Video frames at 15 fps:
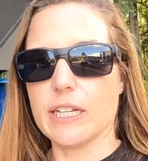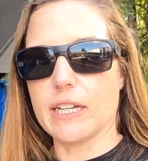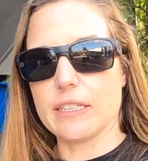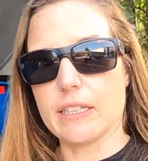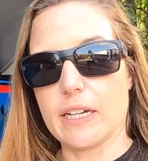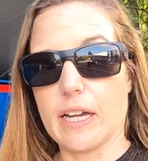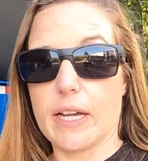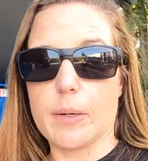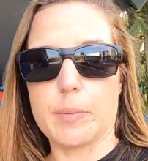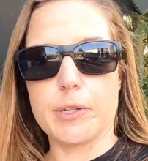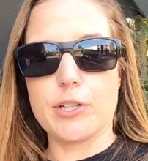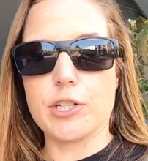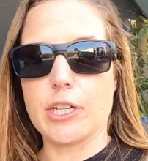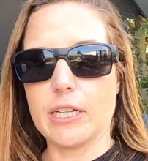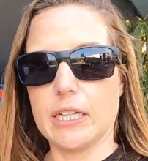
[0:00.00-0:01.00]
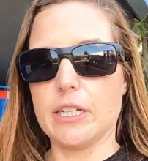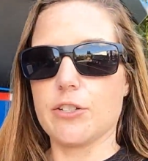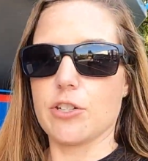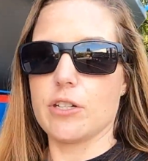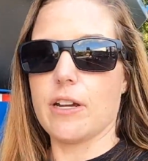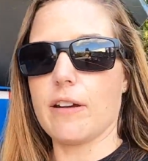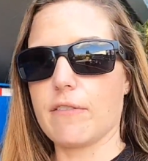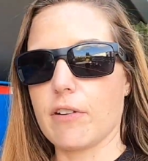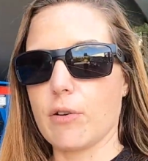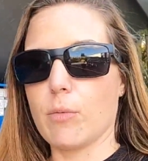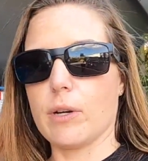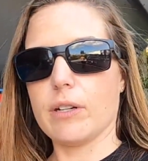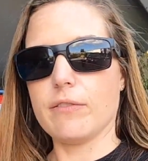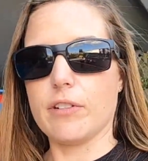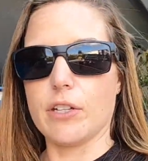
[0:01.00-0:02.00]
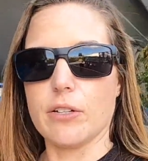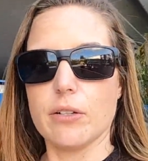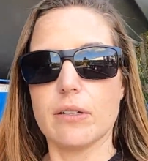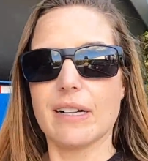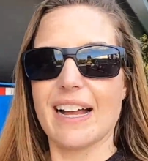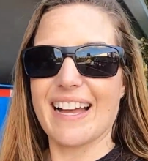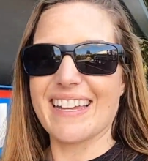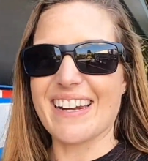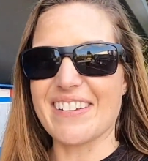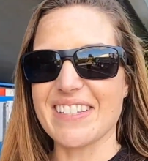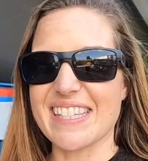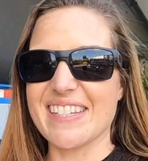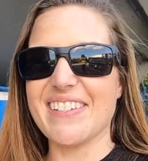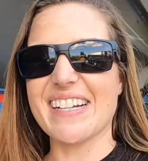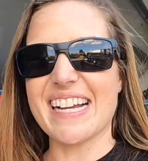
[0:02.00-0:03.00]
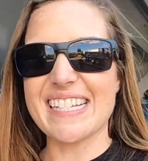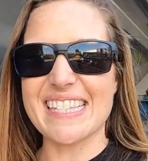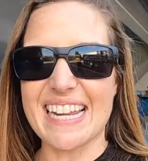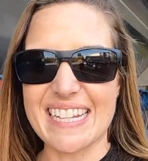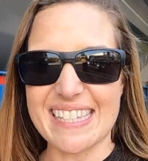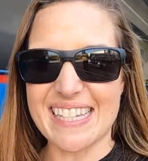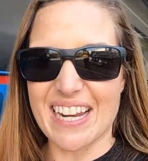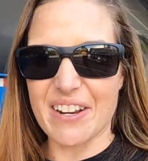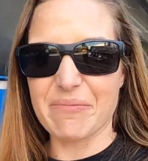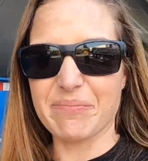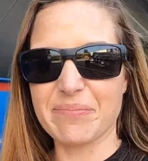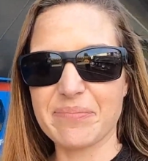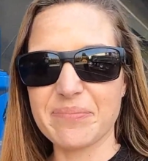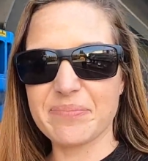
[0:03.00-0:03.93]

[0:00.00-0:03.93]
and I appreciate each and every one of you, and I'll see you guys next time.